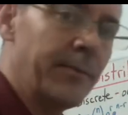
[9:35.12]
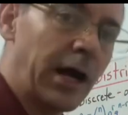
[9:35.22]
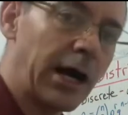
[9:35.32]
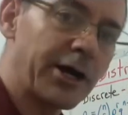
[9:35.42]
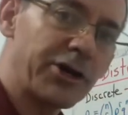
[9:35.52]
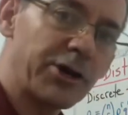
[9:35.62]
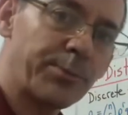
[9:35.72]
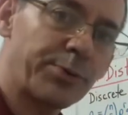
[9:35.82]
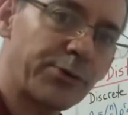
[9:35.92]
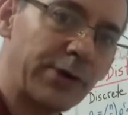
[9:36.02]
are your
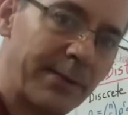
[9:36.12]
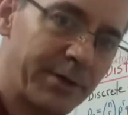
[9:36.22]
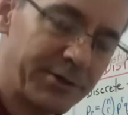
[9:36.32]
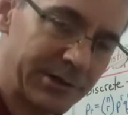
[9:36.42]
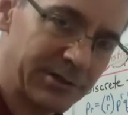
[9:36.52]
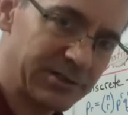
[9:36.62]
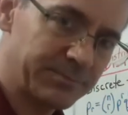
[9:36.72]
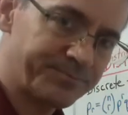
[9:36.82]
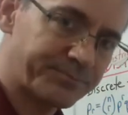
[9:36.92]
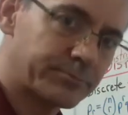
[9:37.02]
parameters,
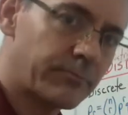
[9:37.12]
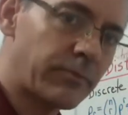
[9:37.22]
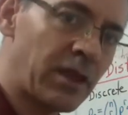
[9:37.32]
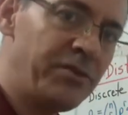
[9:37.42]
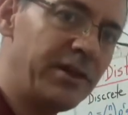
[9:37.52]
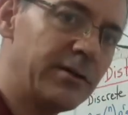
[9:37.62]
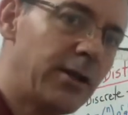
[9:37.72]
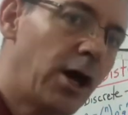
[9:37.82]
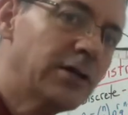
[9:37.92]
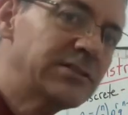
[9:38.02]
the
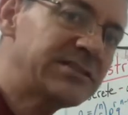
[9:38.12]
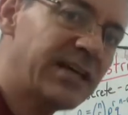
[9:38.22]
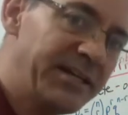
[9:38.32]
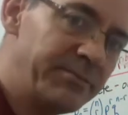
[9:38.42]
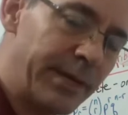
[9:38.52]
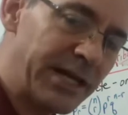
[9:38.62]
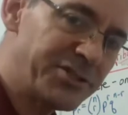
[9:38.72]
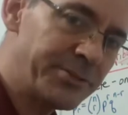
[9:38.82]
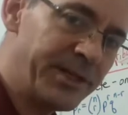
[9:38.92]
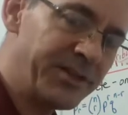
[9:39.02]
alongside
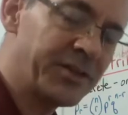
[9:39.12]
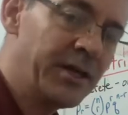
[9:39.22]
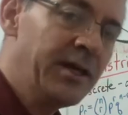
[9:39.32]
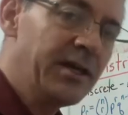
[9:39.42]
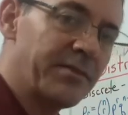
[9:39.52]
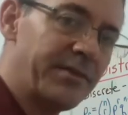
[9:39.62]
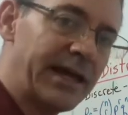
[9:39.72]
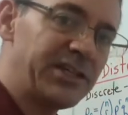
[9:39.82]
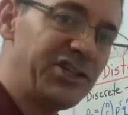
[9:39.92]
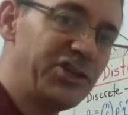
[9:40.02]
measurements that
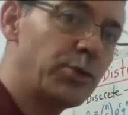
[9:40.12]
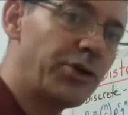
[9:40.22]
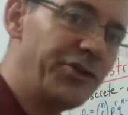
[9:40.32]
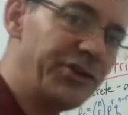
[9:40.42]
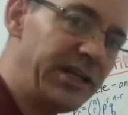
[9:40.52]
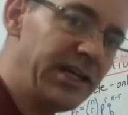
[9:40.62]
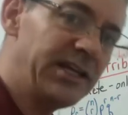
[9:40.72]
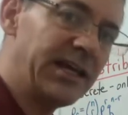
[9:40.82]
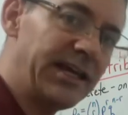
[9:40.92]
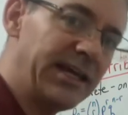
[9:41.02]
you will
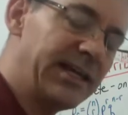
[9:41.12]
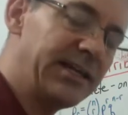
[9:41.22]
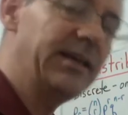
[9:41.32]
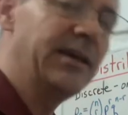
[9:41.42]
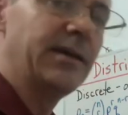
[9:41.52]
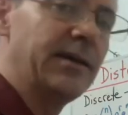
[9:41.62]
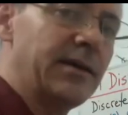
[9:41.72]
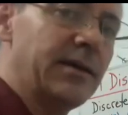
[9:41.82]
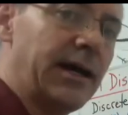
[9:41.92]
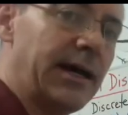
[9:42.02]
need in
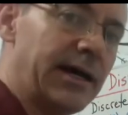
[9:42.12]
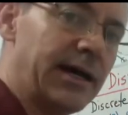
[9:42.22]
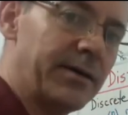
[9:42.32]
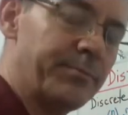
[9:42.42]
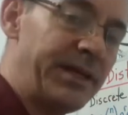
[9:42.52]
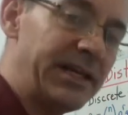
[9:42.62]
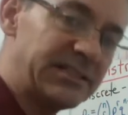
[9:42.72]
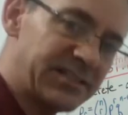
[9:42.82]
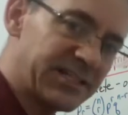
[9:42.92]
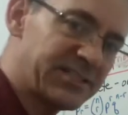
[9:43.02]
being
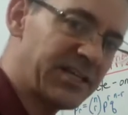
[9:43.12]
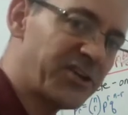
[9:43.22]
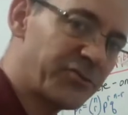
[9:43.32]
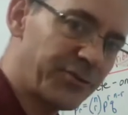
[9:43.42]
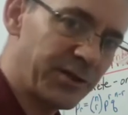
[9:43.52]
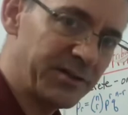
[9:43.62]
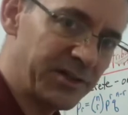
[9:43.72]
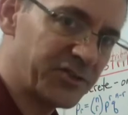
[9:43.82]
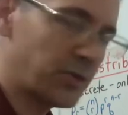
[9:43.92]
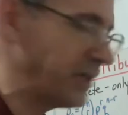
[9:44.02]
successful in this
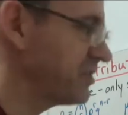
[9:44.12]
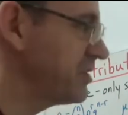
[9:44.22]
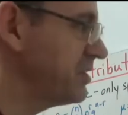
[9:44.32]
question